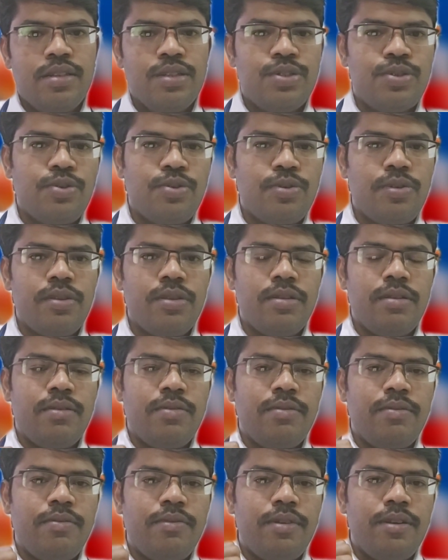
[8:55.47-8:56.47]
So
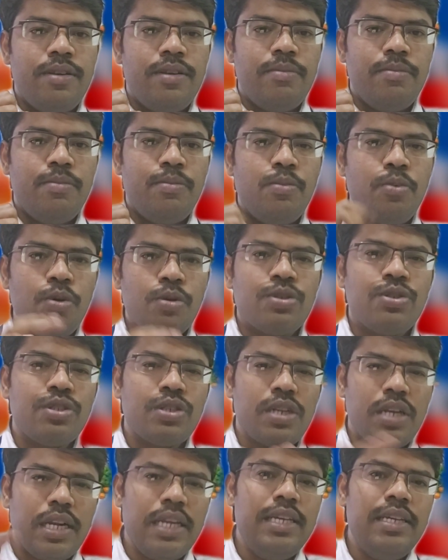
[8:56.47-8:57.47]

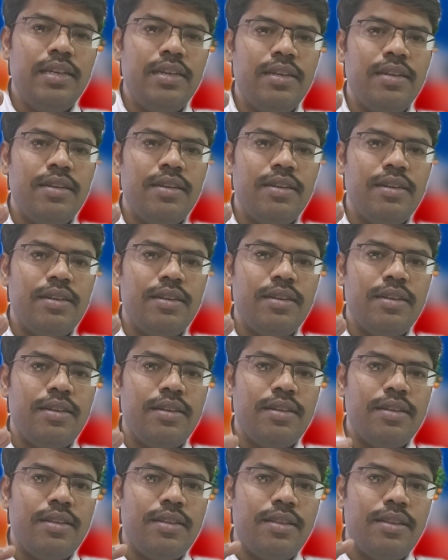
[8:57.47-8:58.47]
mostly
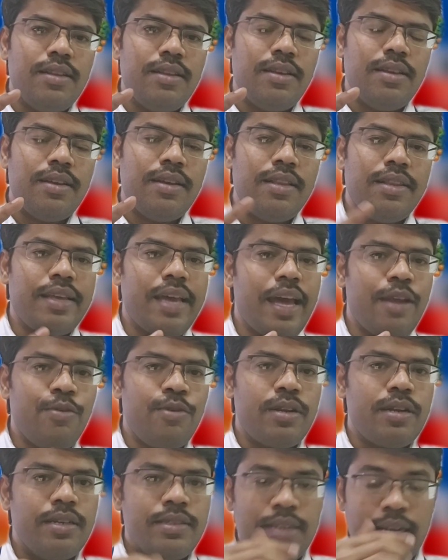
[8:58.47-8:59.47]
healthcare
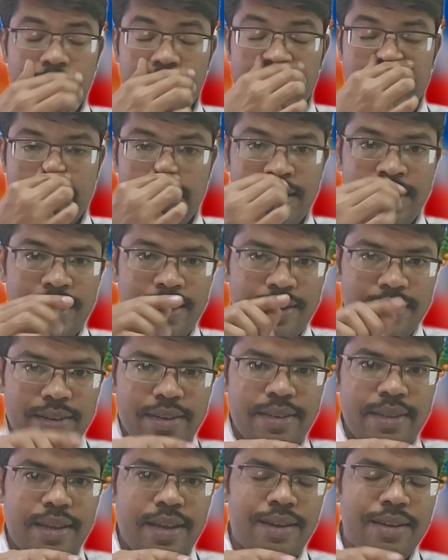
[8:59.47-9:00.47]
workers, at least in the
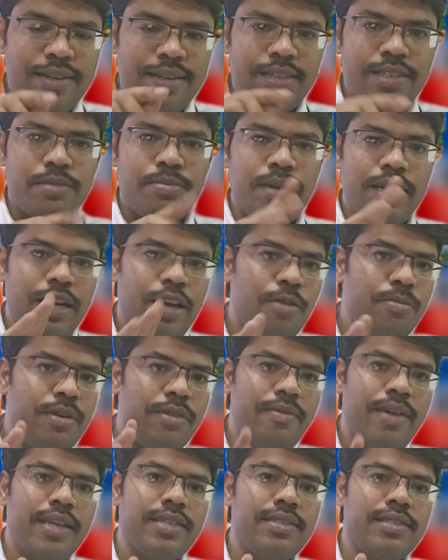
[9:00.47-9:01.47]
India, interns might have
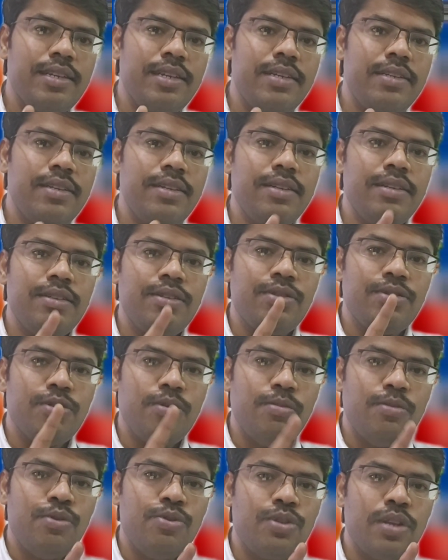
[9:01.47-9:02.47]
been vaccinated.
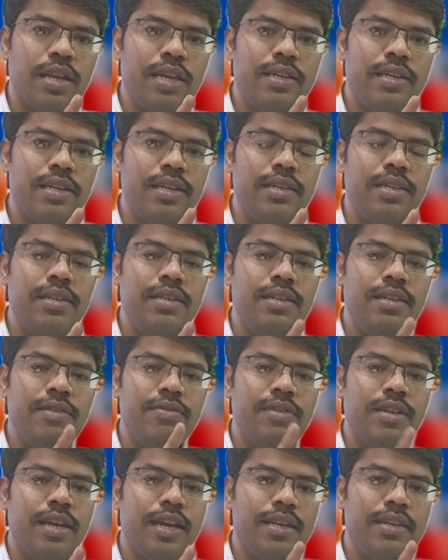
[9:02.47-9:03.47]
So most likely,
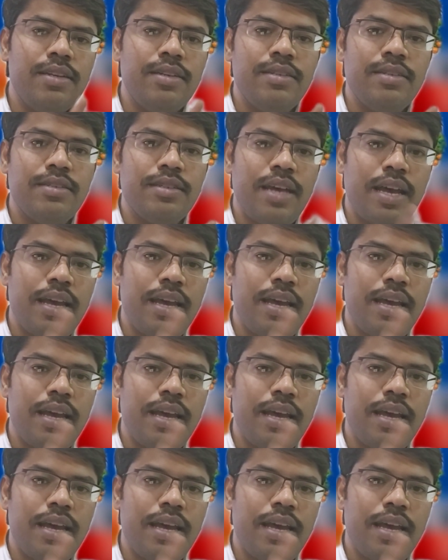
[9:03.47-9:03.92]
if the titer is